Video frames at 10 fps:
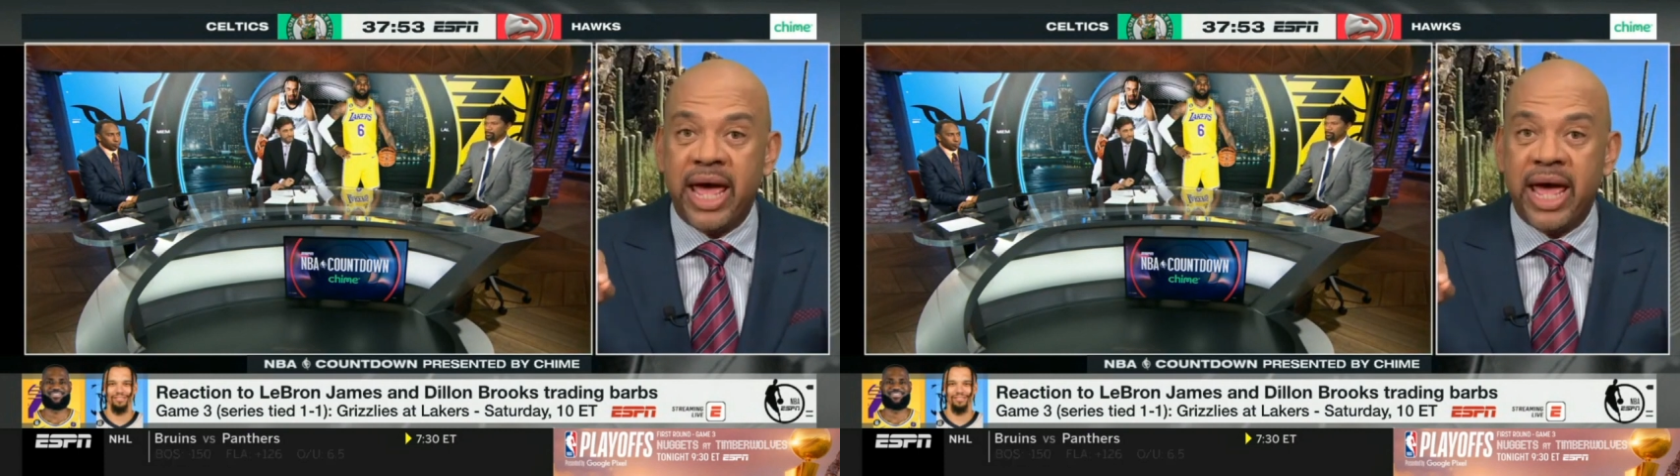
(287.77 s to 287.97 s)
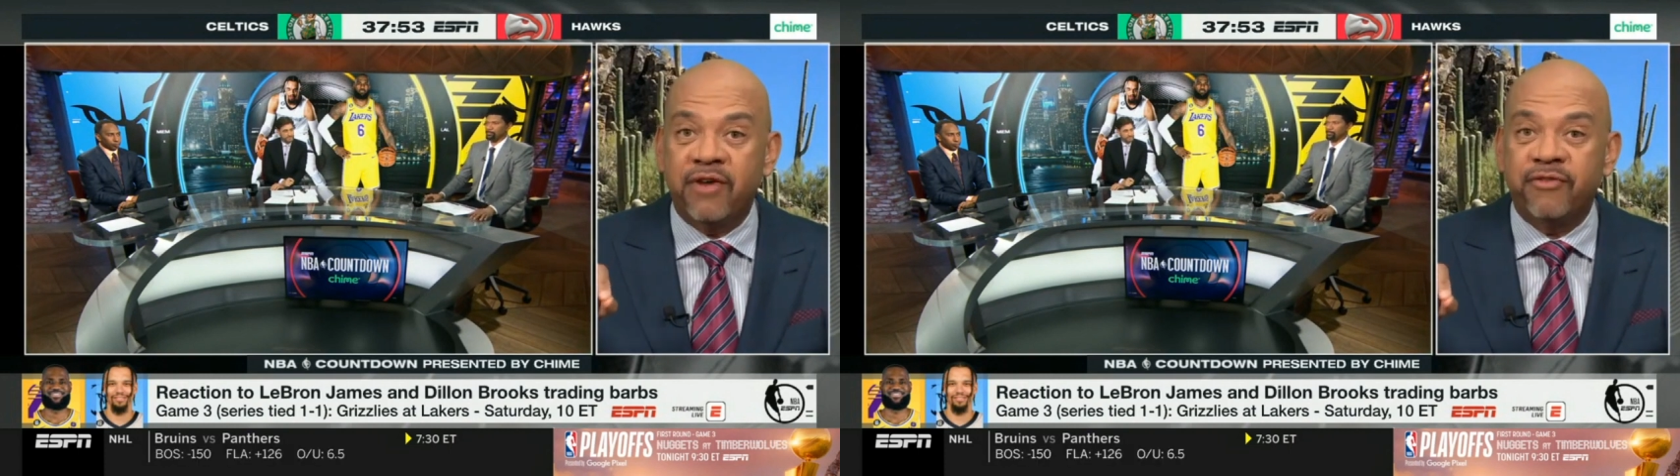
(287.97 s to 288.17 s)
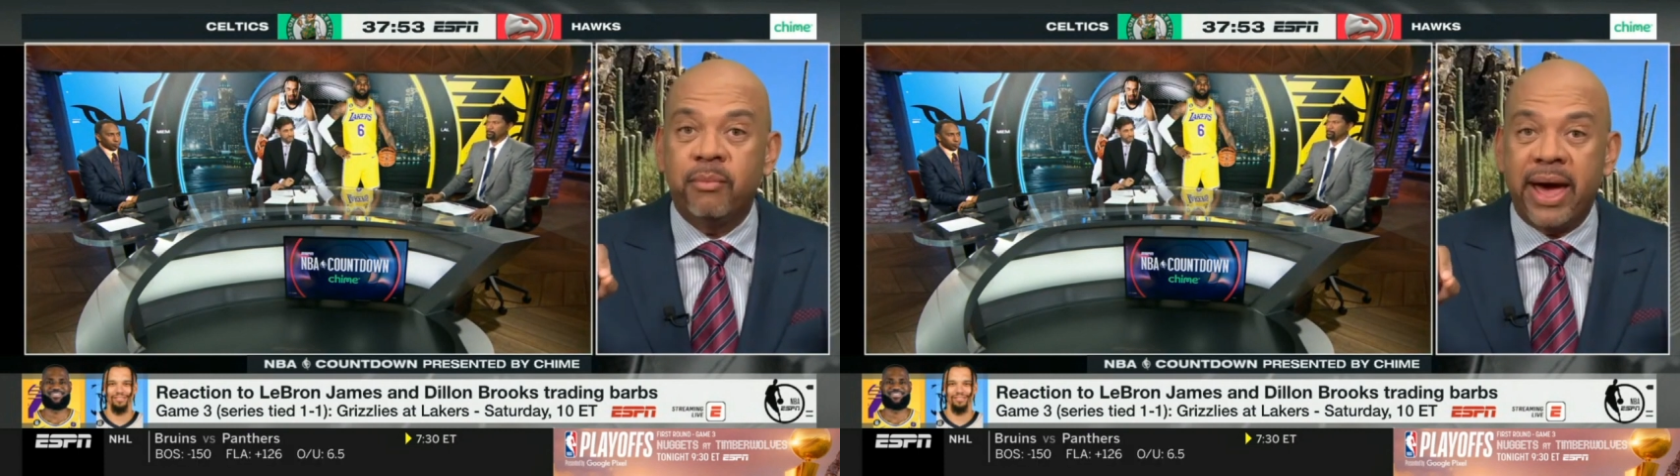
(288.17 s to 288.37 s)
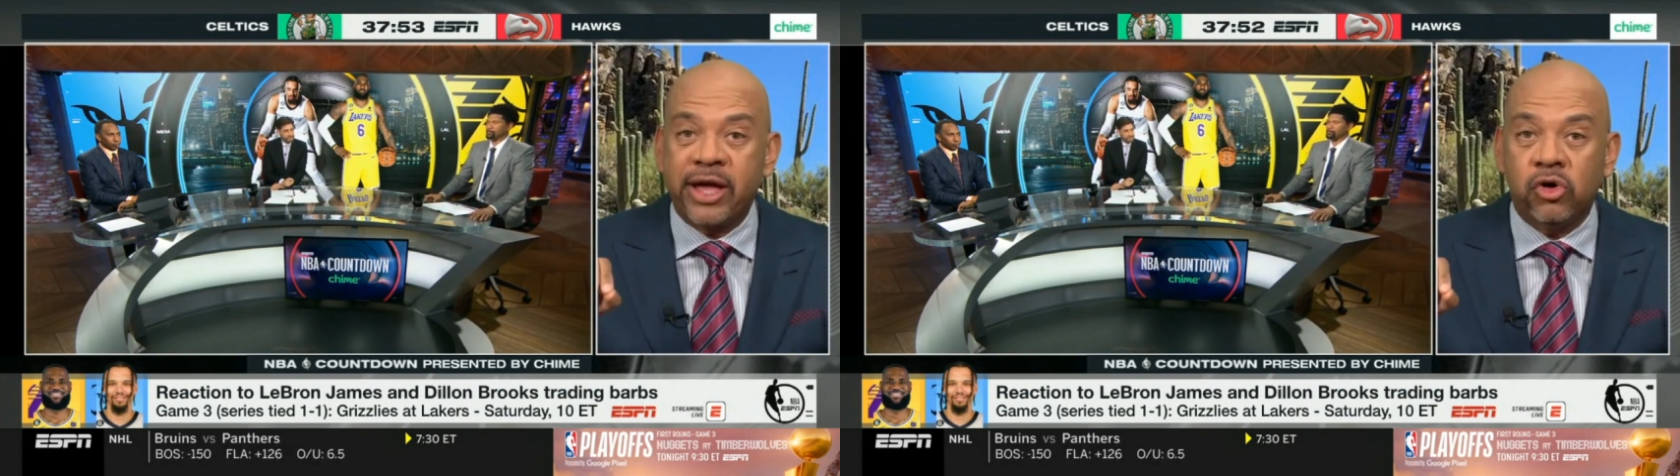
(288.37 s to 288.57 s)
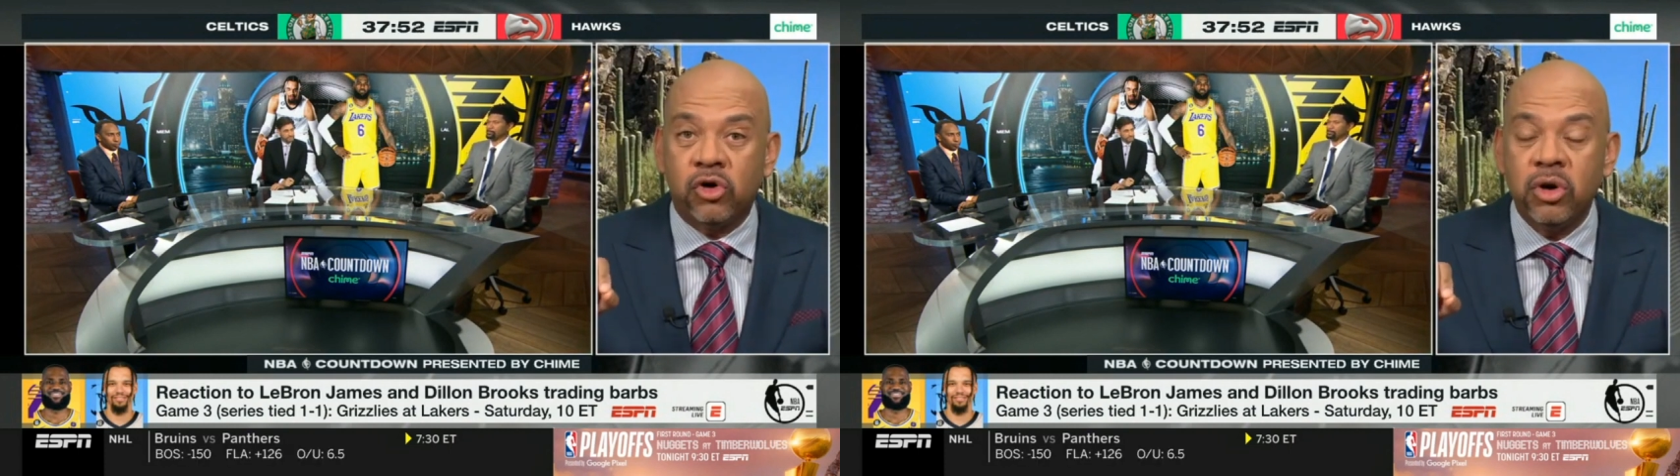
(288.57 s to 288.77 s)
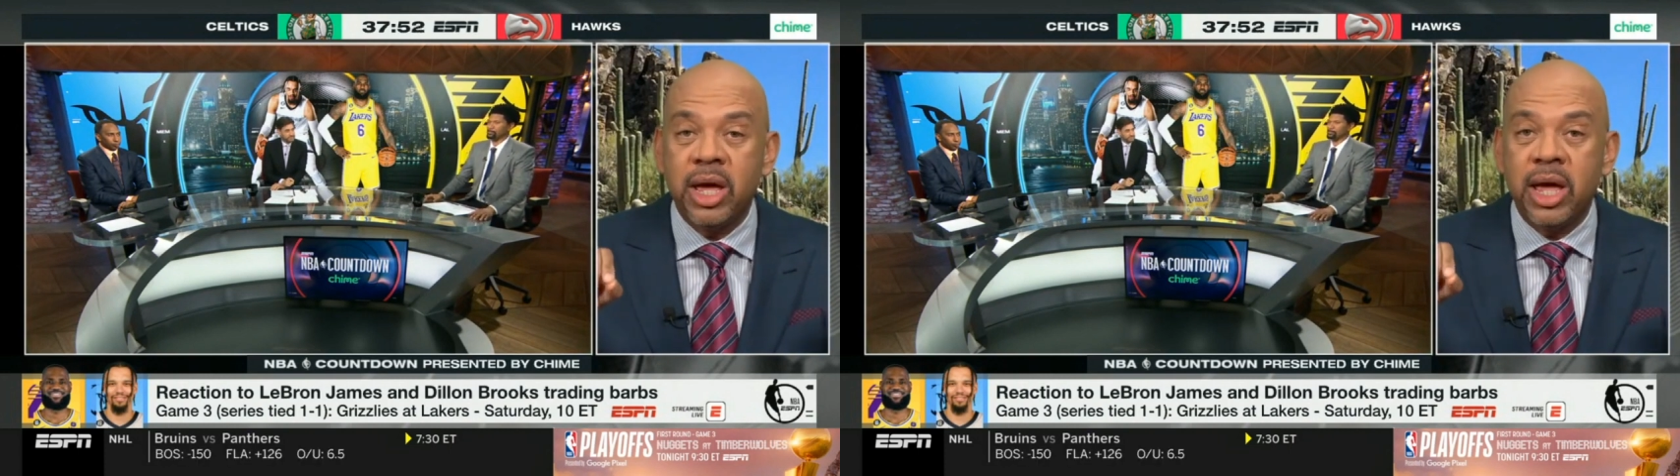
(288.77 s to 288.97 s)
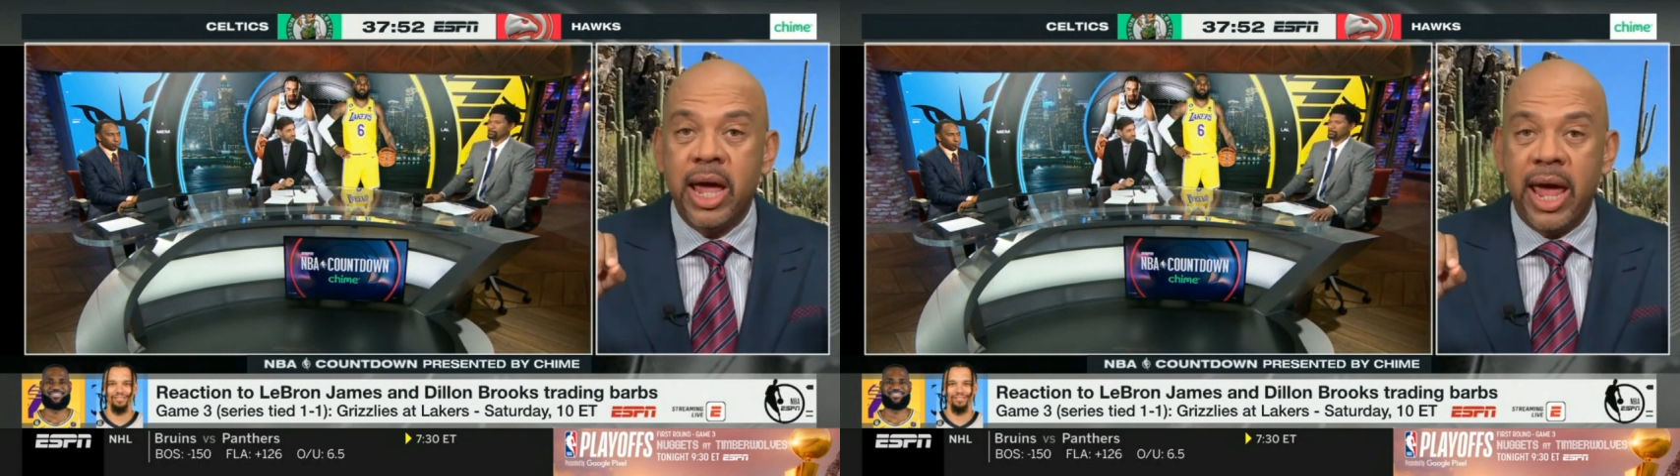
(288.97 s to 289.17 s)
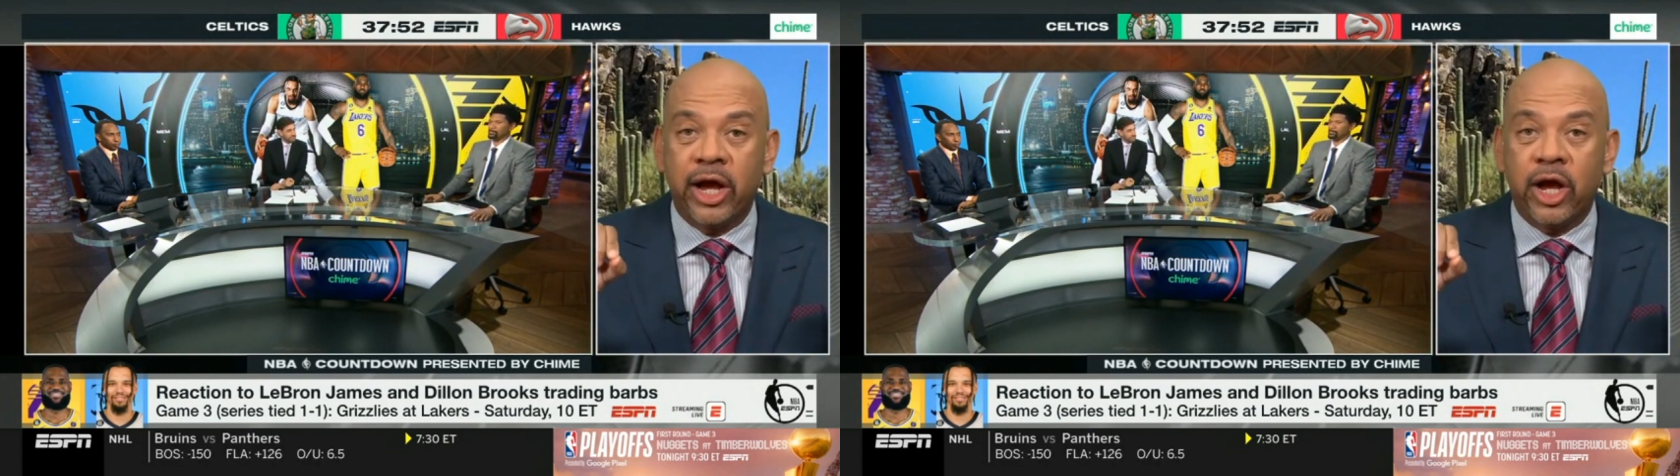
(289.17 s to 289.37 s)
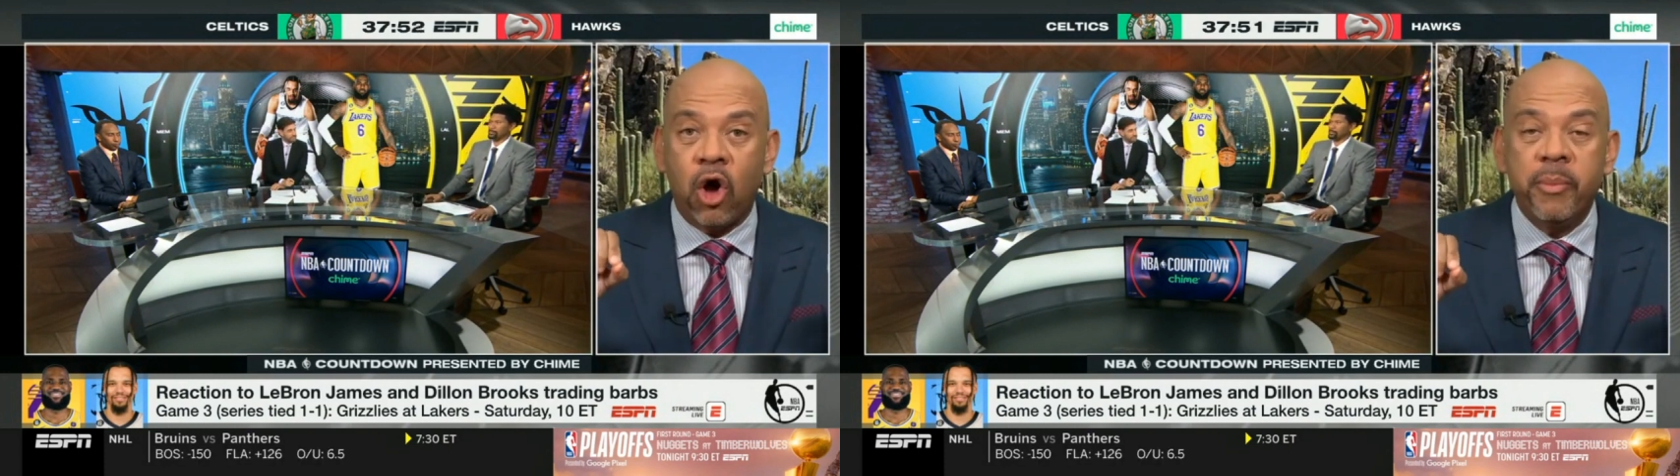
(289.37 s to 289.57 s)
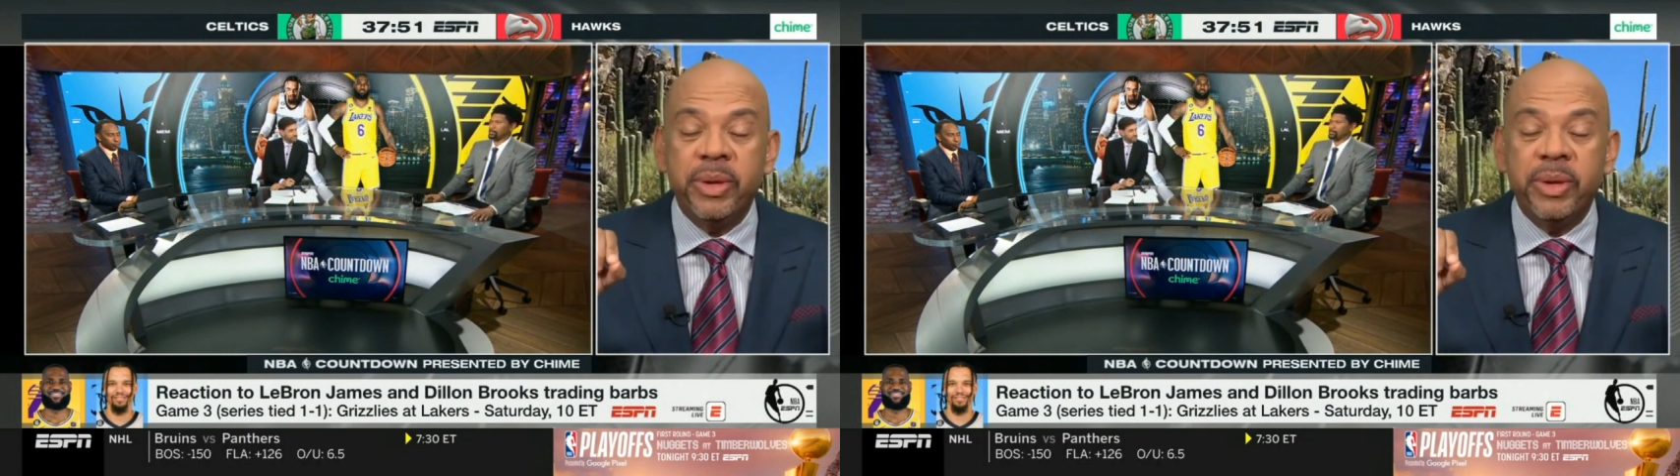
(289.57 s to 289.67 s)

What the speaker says: have Michael and Kobe?